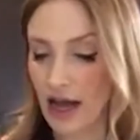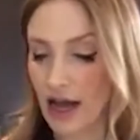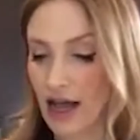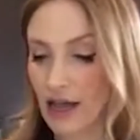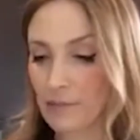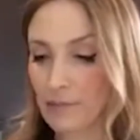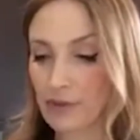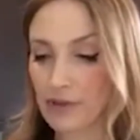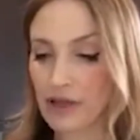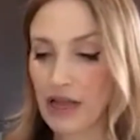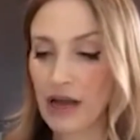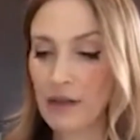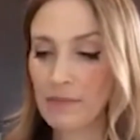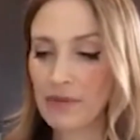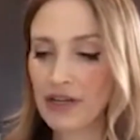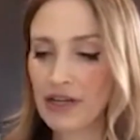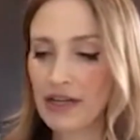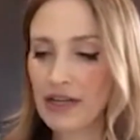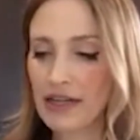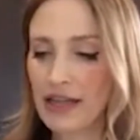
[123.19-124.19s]
I plop
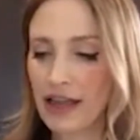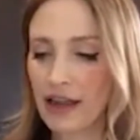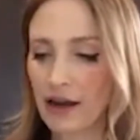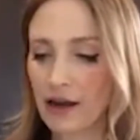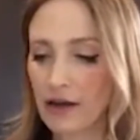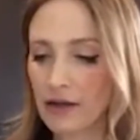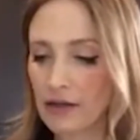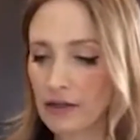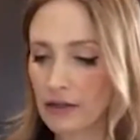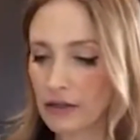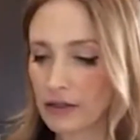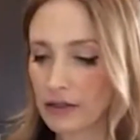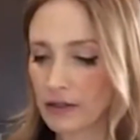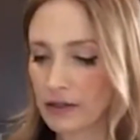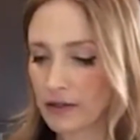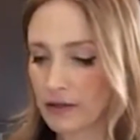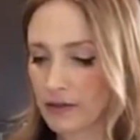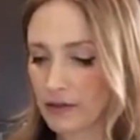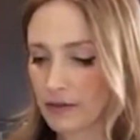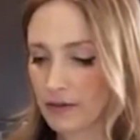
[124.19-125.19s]
it in there.
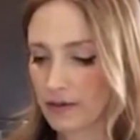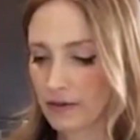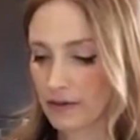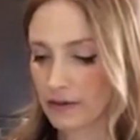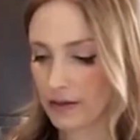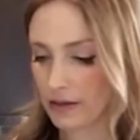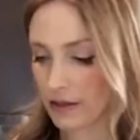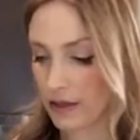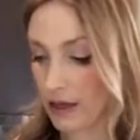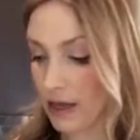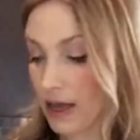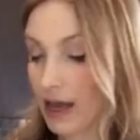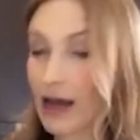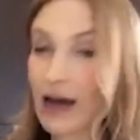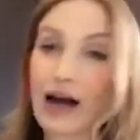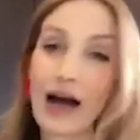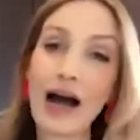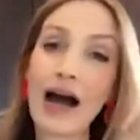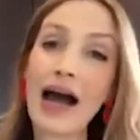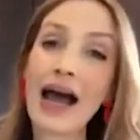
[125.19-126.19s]

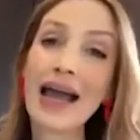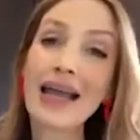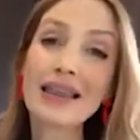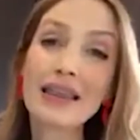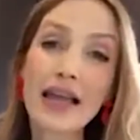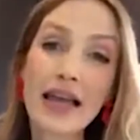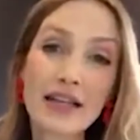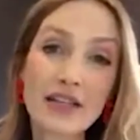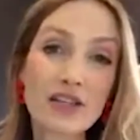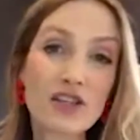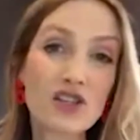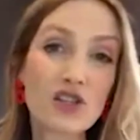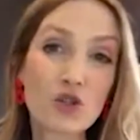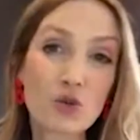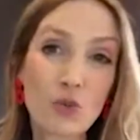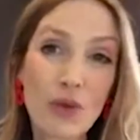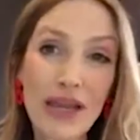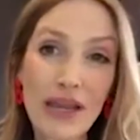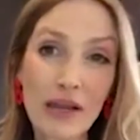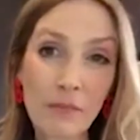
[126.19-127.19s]
I like to
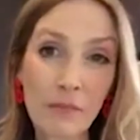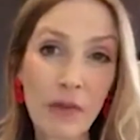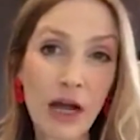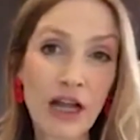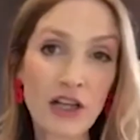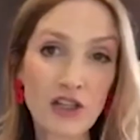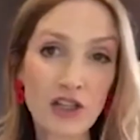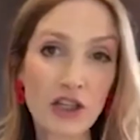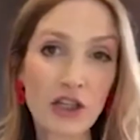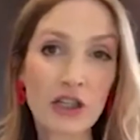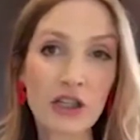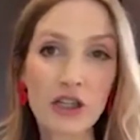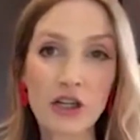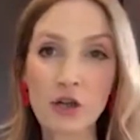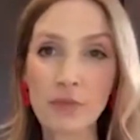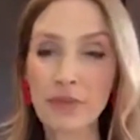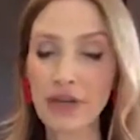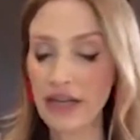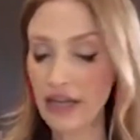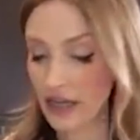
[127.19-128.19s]
sweeten matcha a
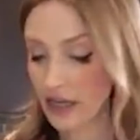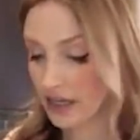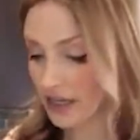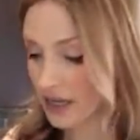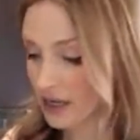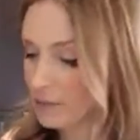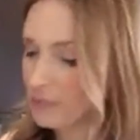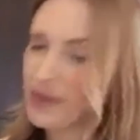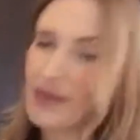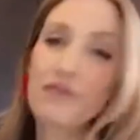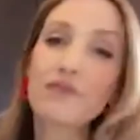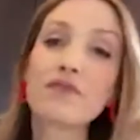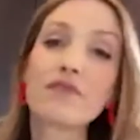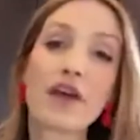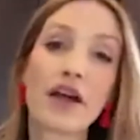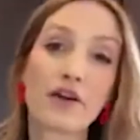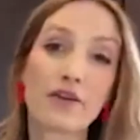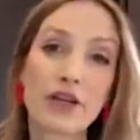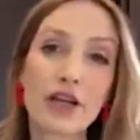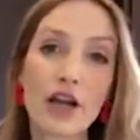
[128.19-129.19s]
little bit. It can be
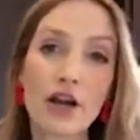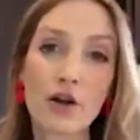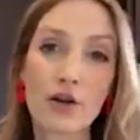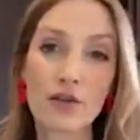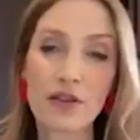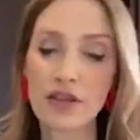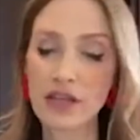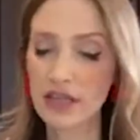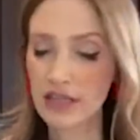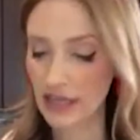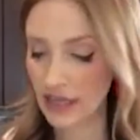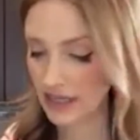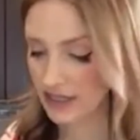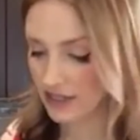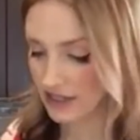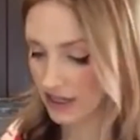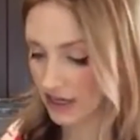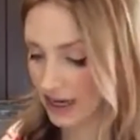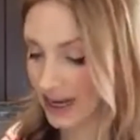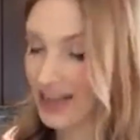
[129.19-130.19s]
very earthy tasting.